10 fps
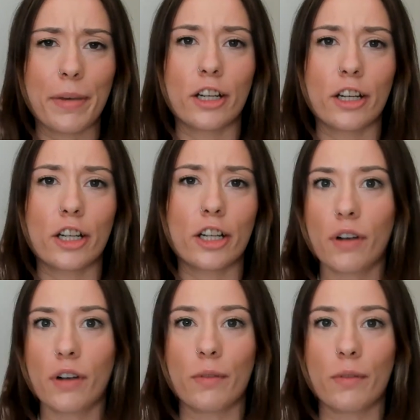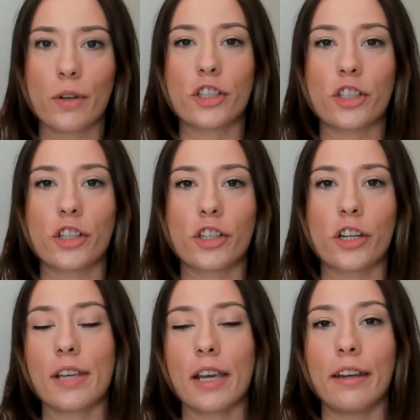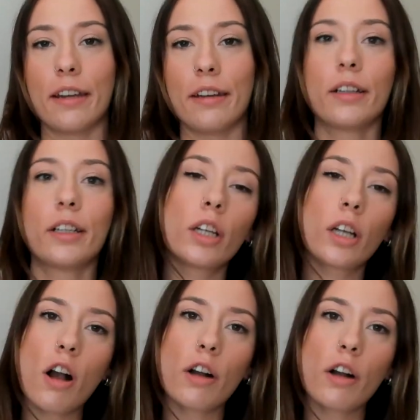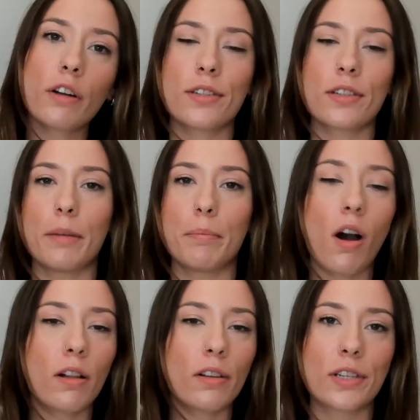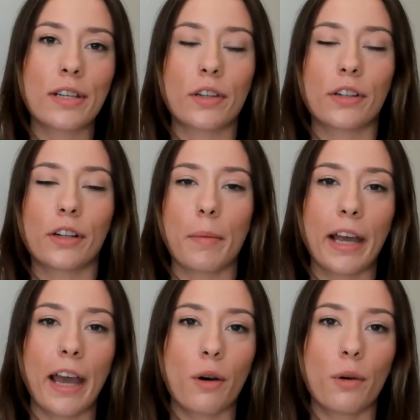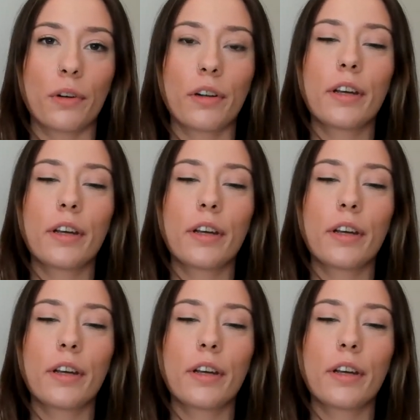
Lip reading: a ton of conversations in Congress and in policies that are coming out.